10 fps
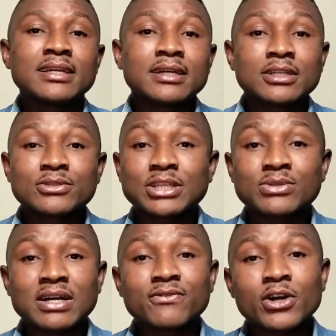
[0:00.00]
Try to
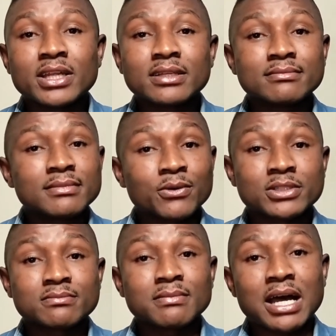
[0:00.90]
avoid it. I
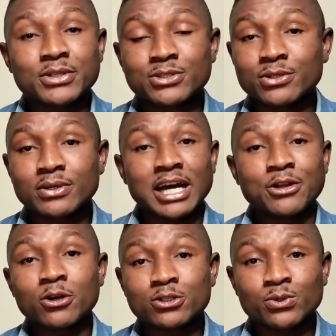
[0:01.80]
wasn't married, so
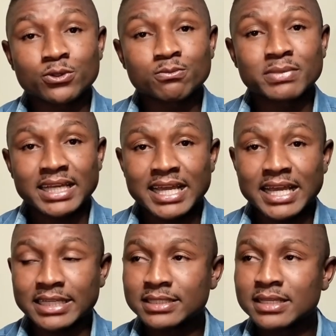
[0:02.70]
adultery wouldn't be the
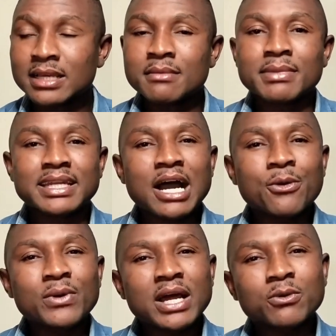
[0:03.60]
case. But now
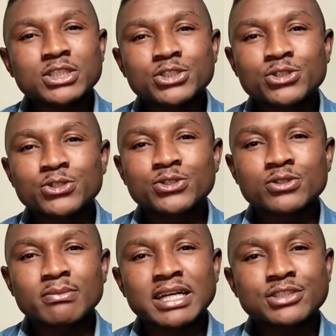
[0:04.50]
when I was introduced to
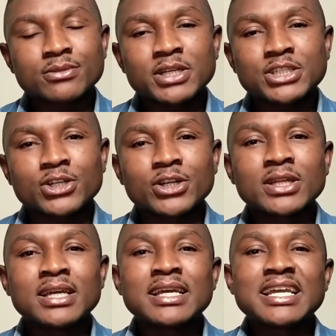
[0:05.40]
masturbation,
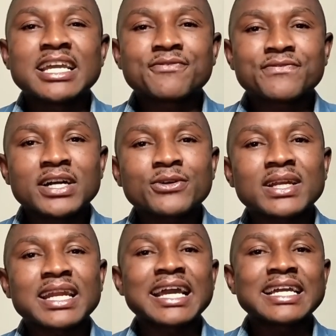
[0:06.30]
it felt
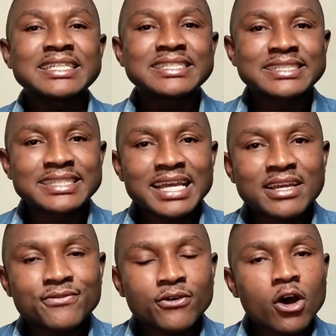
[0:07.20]
like a
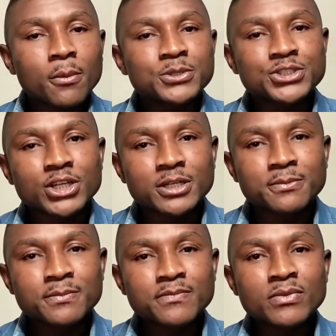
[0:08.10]
safe option
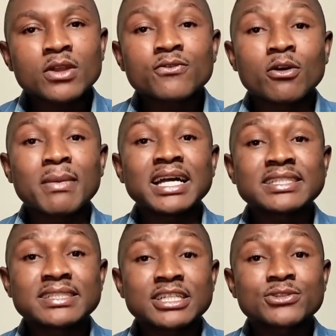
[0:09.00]
for my
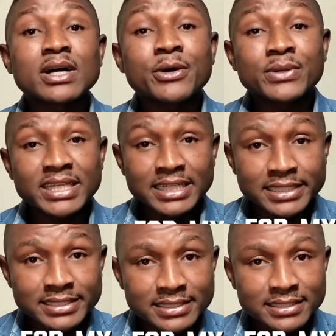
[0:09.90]
sexual
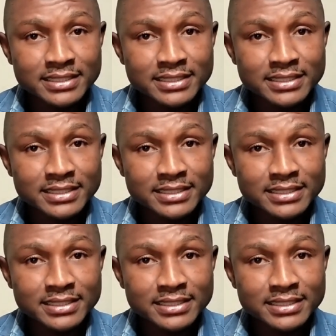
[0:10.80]
needs.